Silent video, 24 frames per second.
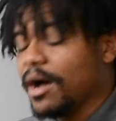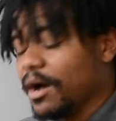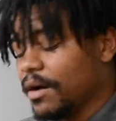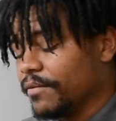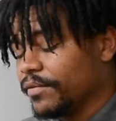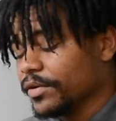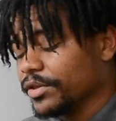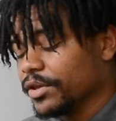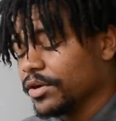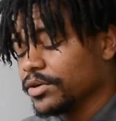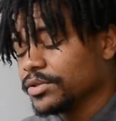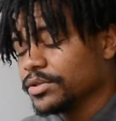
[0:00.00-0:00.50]

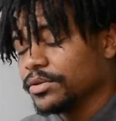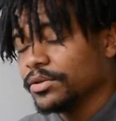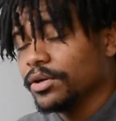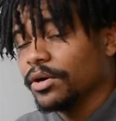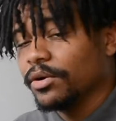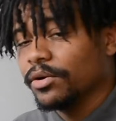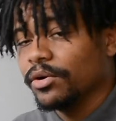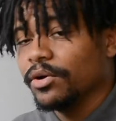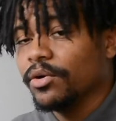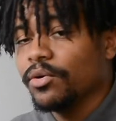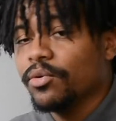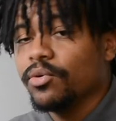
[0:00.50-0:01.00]
For those who
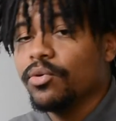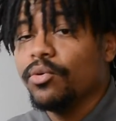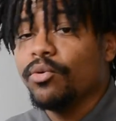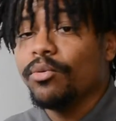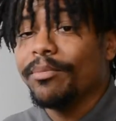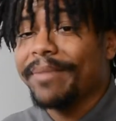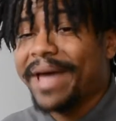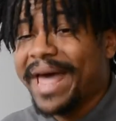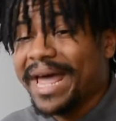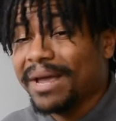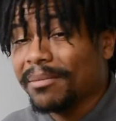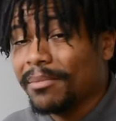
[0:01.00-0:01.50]
don't know who
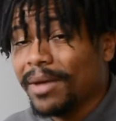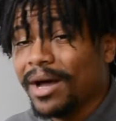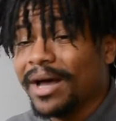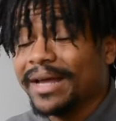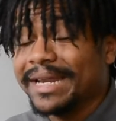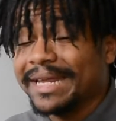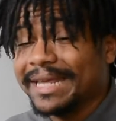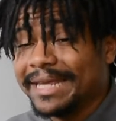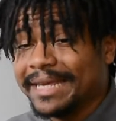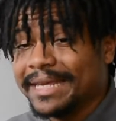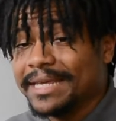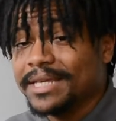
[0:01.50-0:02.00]
MagMod
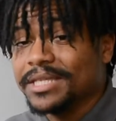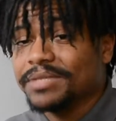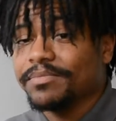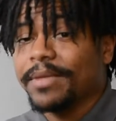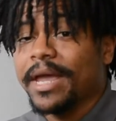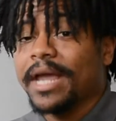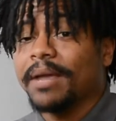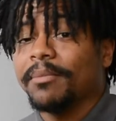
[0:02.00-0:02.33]
is